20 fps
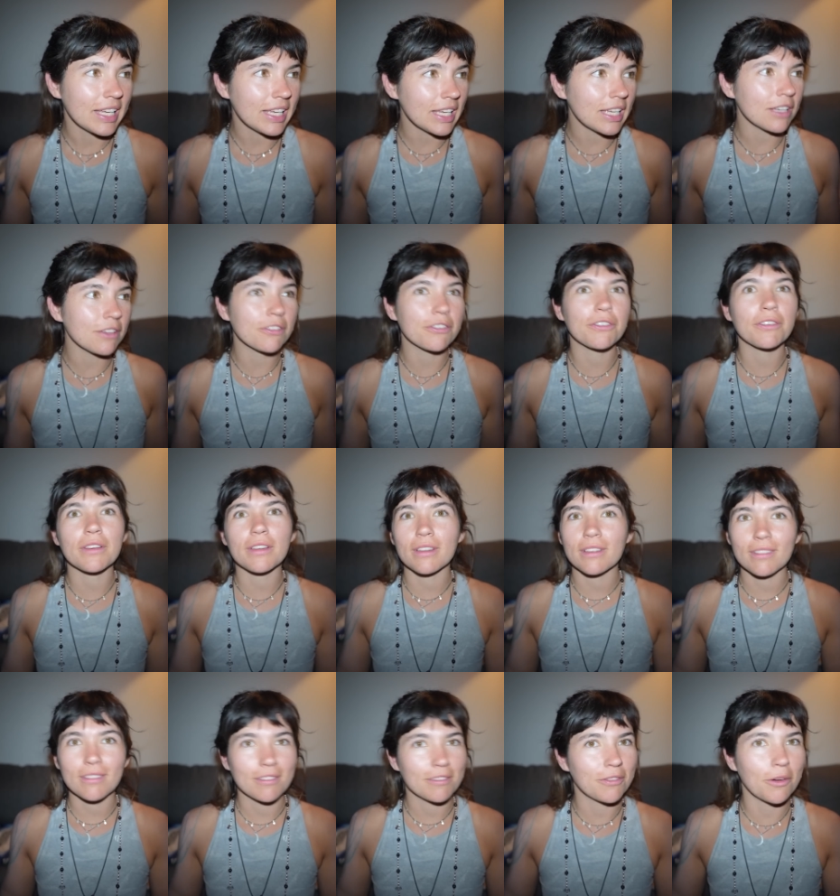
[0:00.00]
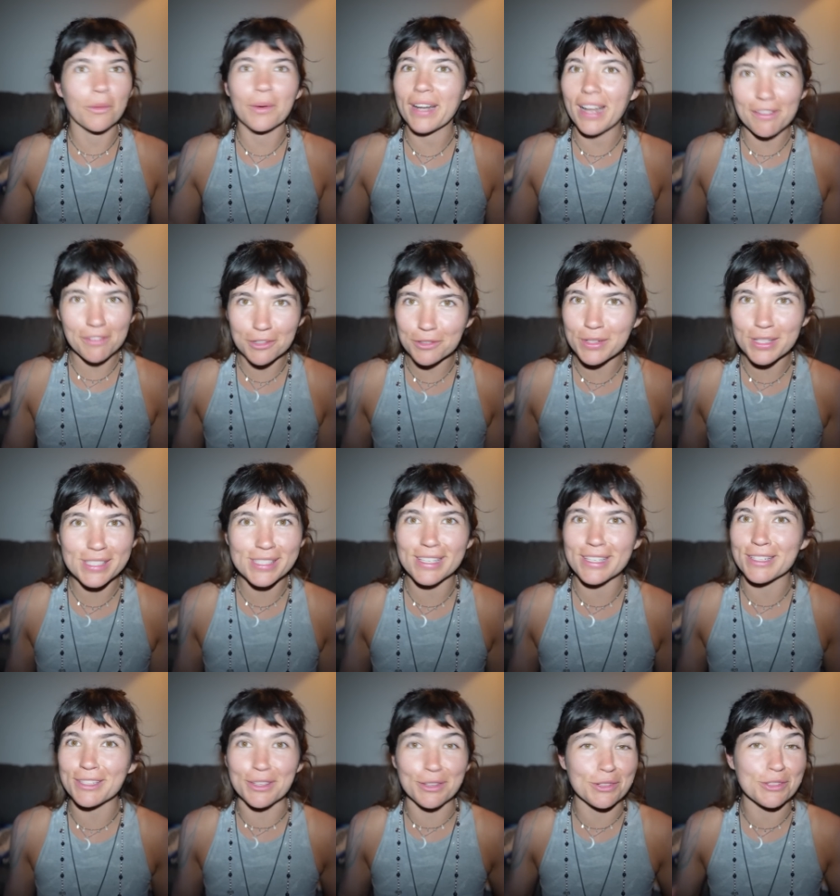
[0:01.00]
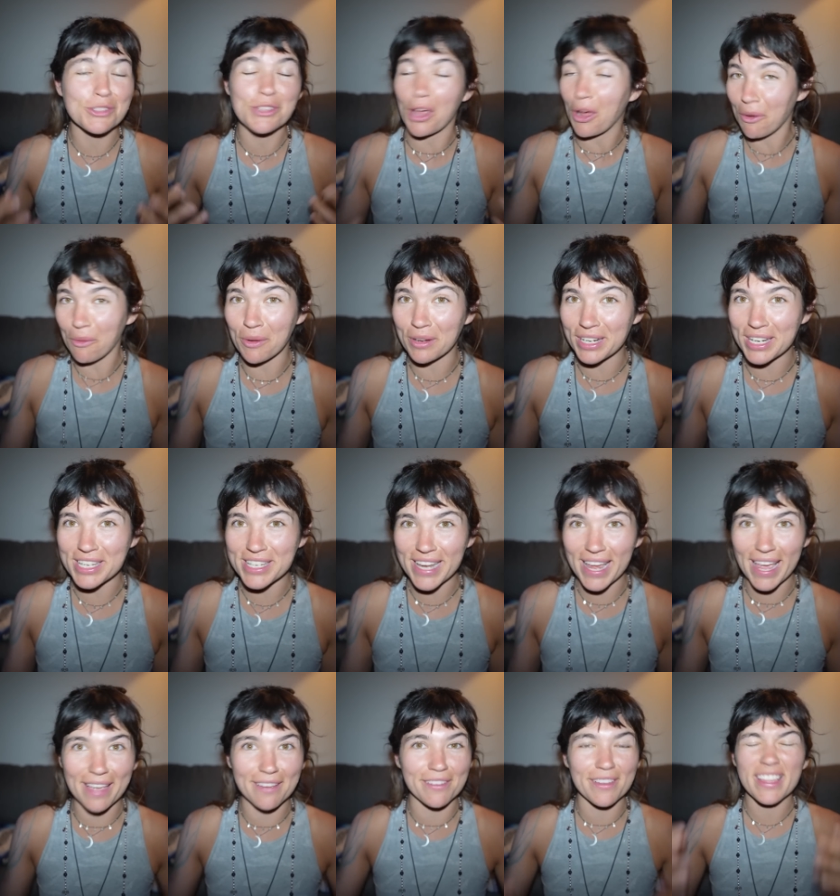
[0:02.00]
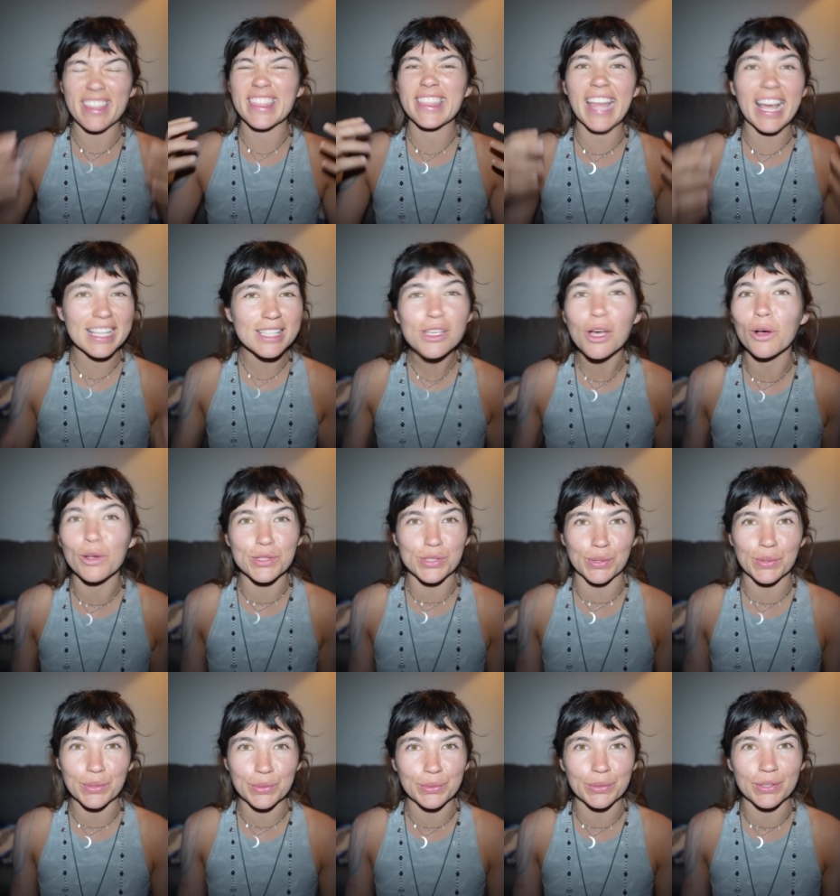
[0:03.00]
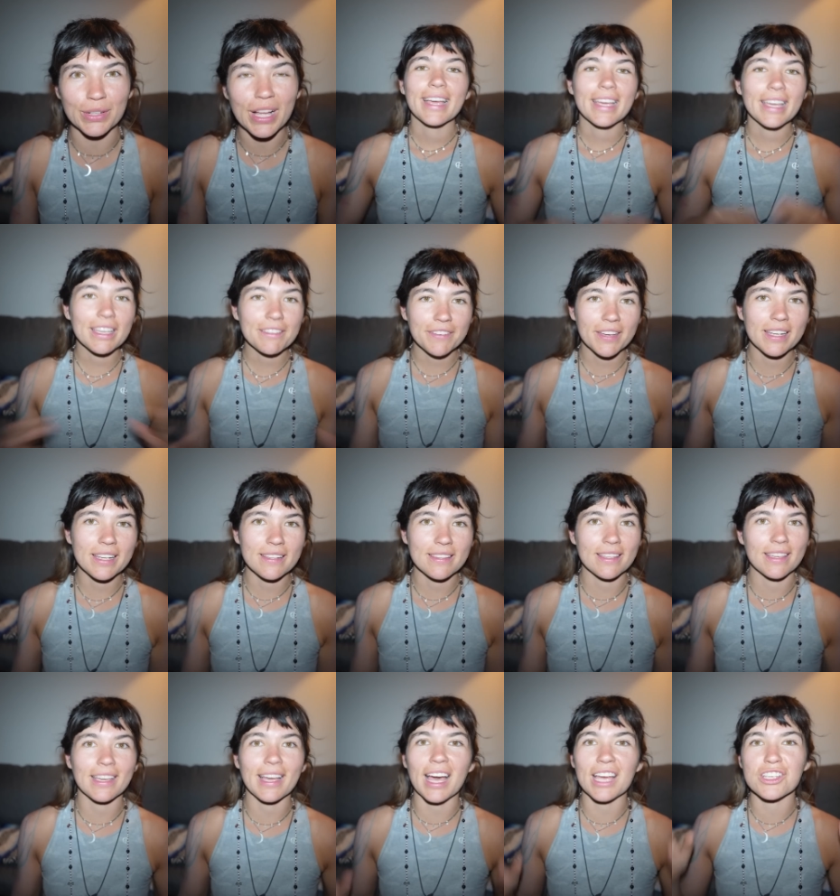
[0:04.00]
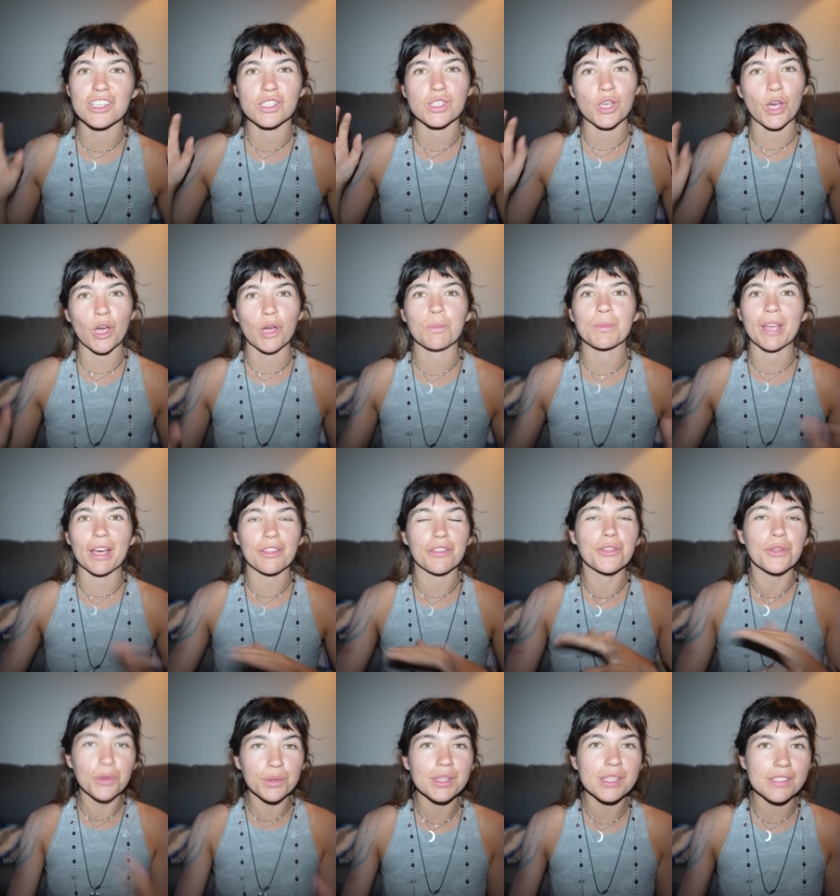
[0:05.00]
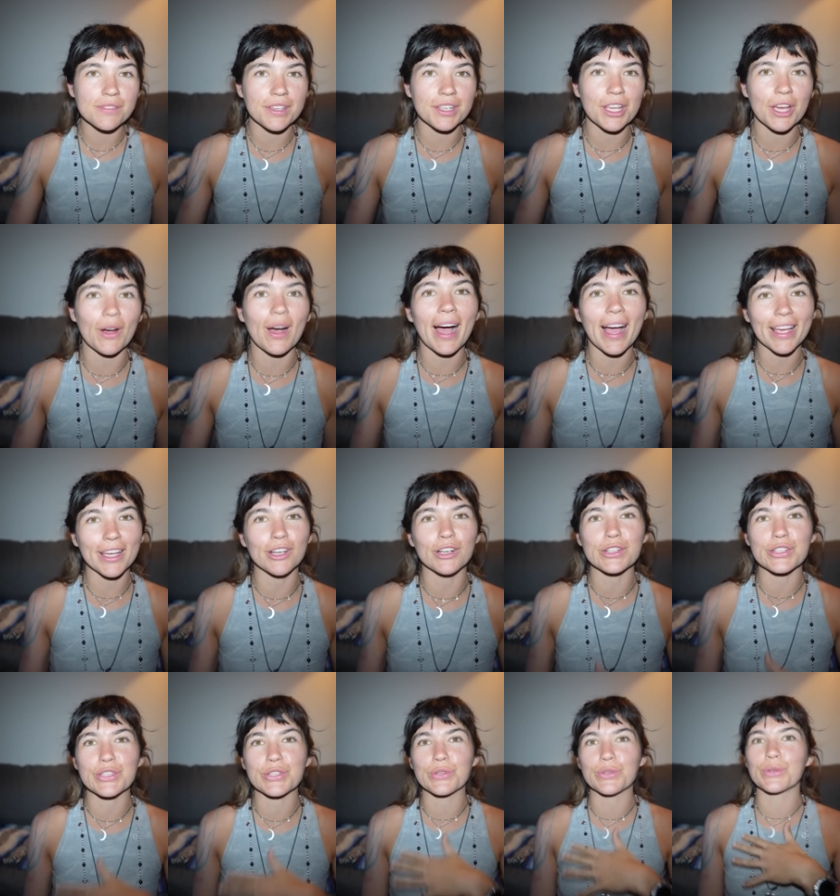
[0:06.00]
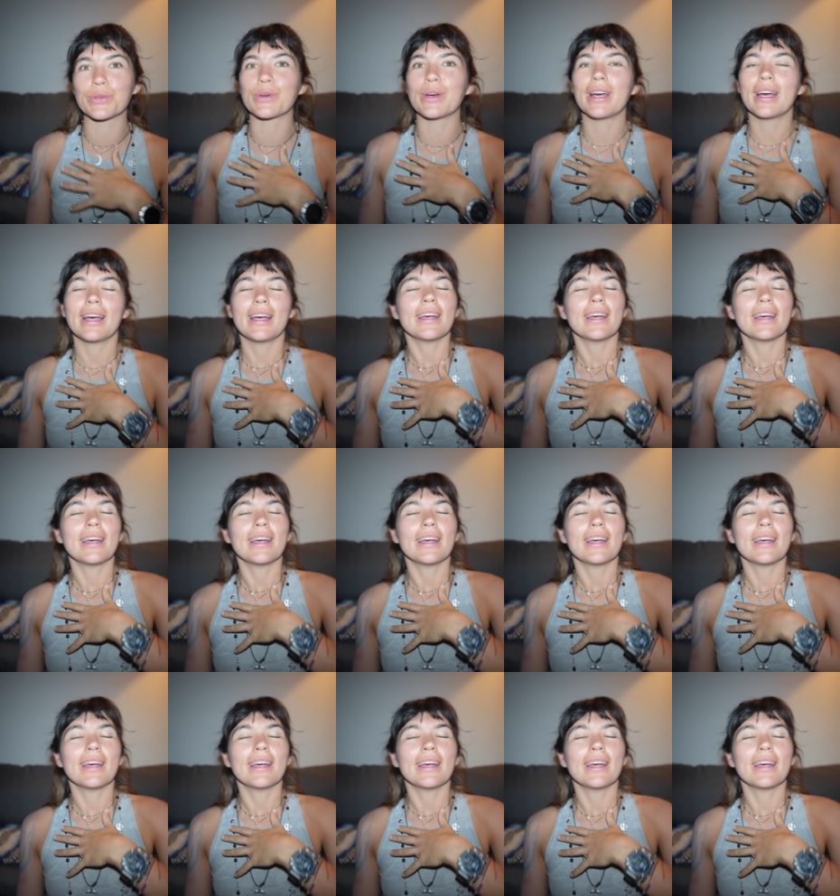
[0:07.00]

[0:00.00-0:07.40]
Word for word: If for whatever reason you don't want to shave, that's also cool. If anything, I just hope that through this video I got to